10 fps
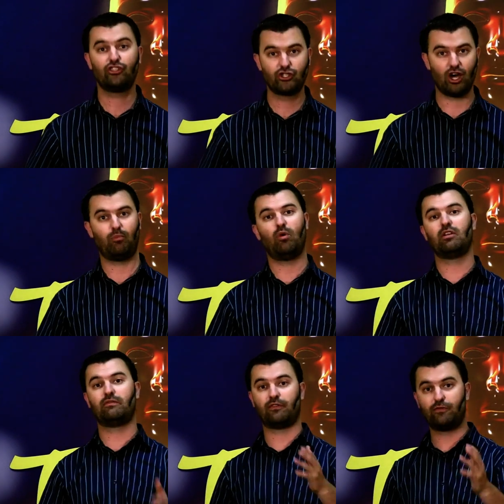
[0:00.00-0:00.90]
stop. One
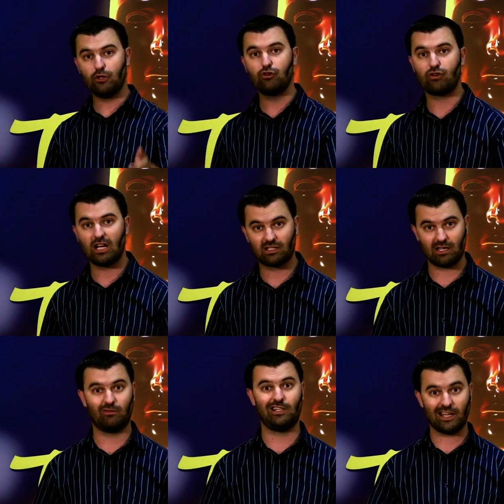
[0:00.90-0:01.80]
of the few drugs
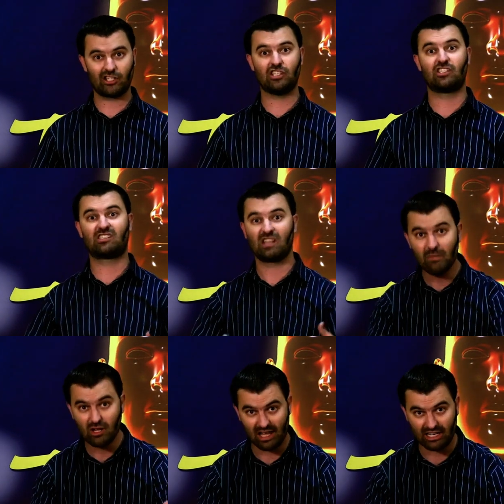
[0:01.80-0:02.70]
that will actually
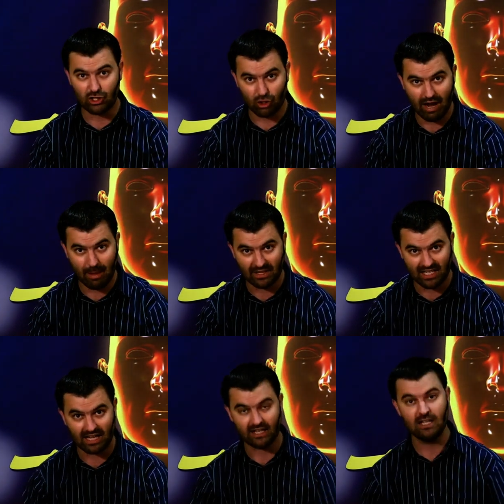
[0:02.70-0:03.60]
stimulate your
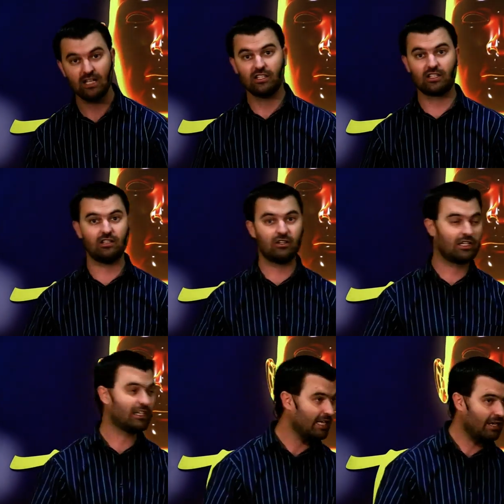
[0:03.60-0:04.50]
appetite. So you
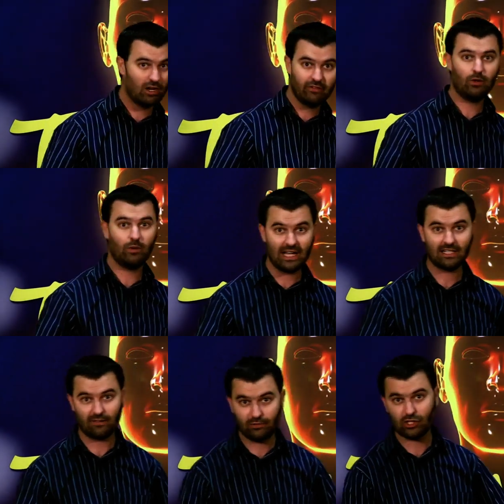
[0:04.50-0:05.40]
could get
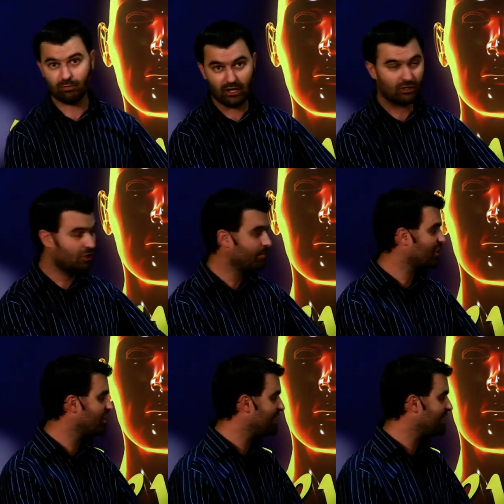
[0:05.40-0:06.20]
overweight if you smoke too much